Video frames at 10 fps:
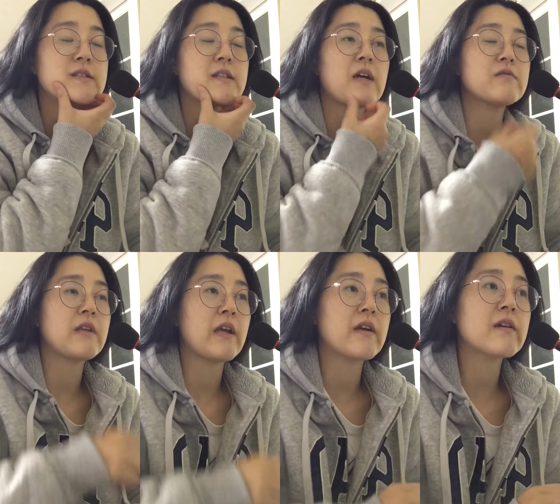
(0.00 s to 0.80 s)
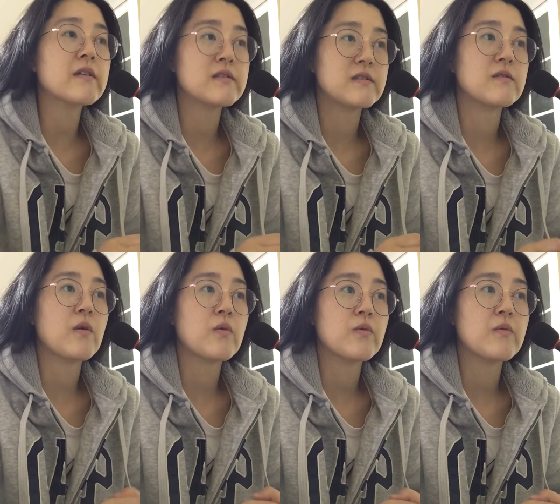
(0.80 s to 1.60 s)
out there.
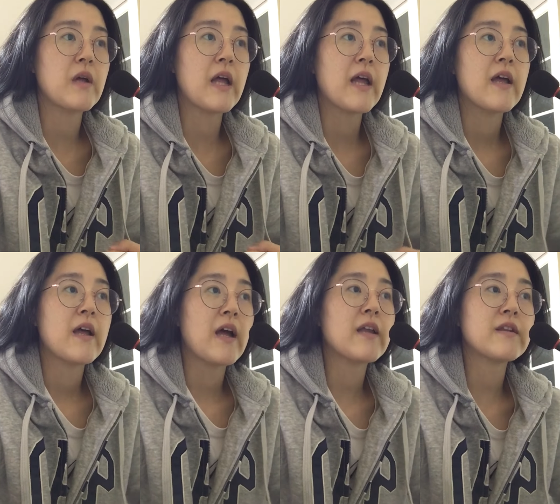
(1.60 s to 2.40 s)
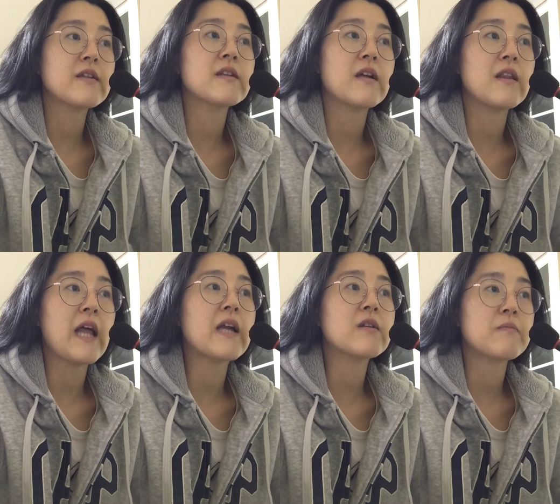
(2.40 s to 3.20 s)
So I think that a
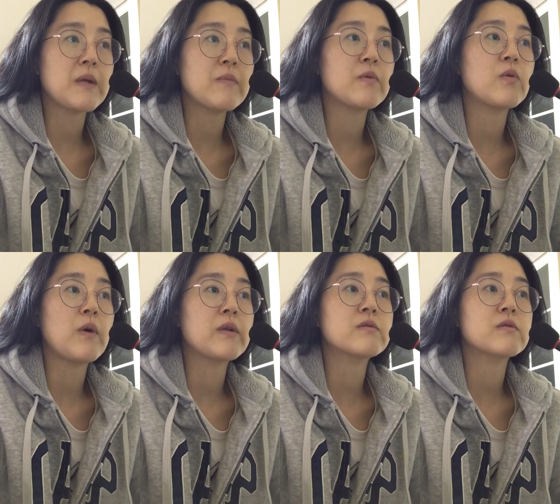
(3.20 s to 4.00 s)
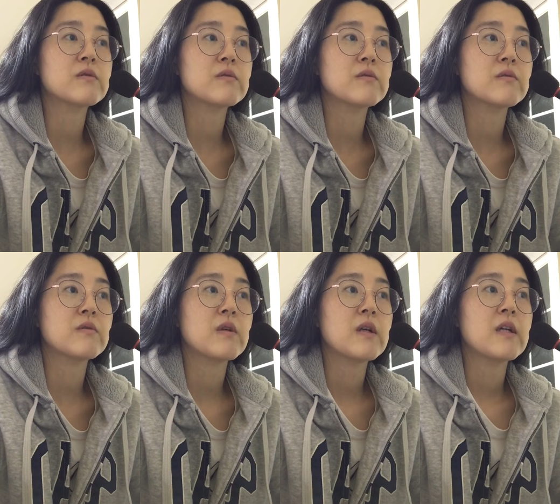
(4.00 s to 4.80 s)
lot of people want to
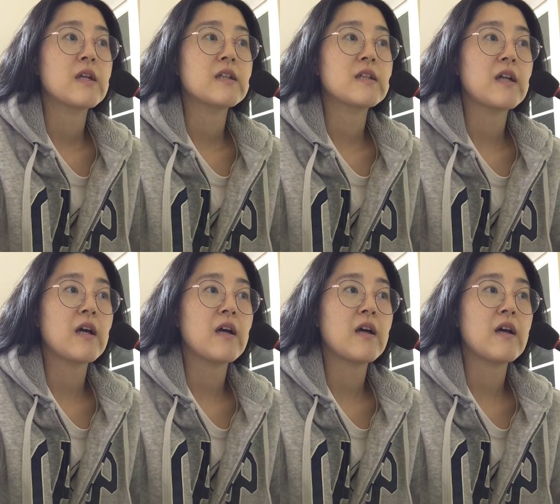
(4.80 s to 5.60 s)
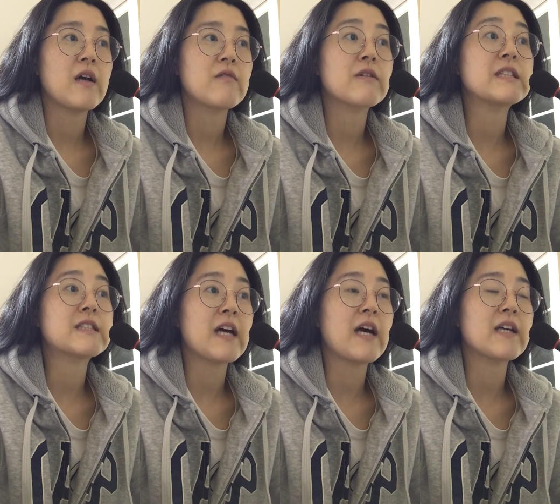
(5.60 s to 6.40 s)

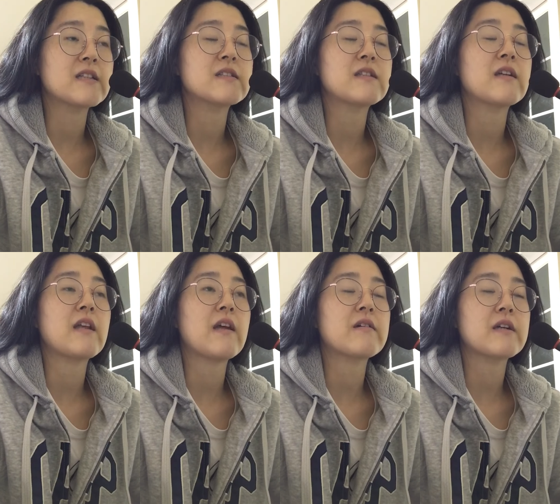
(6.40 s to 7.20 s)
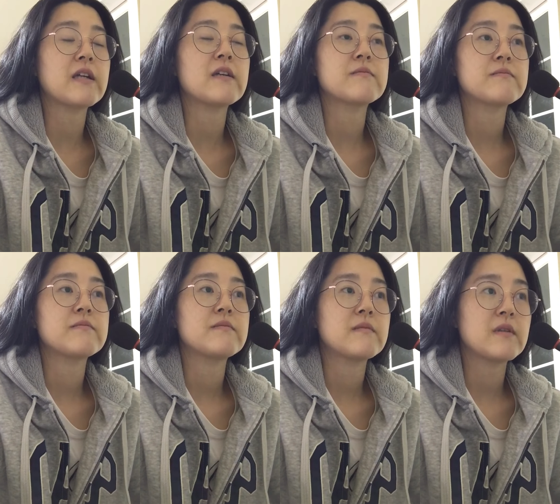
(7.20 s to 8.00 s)
reside that area.
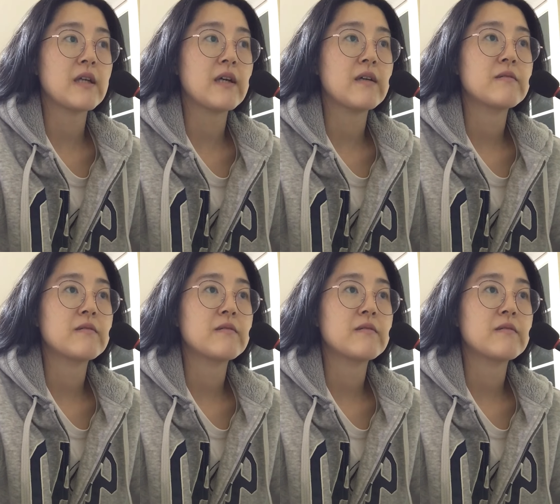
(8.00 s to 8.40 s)
Yeah.